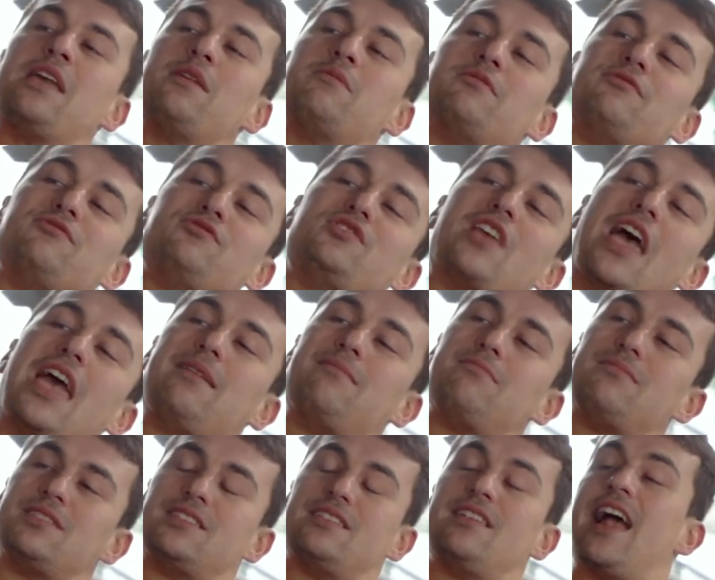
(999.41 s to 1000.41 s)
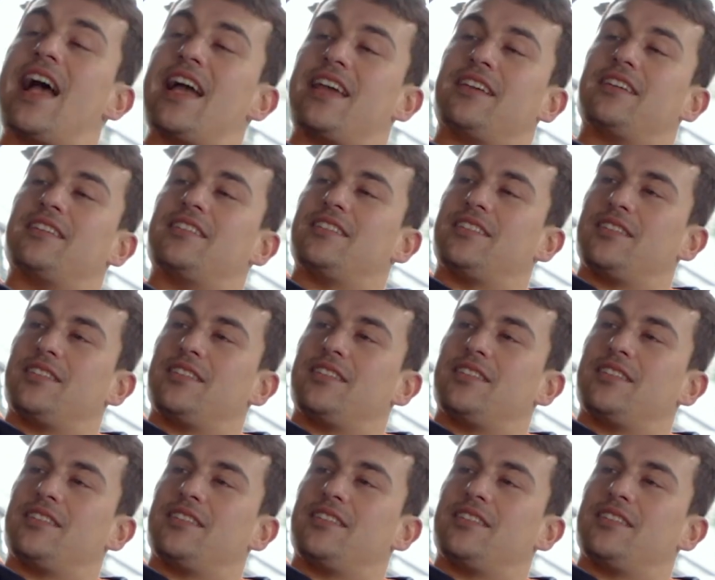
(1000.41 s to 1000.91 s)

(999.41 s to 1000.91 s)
with James Yang.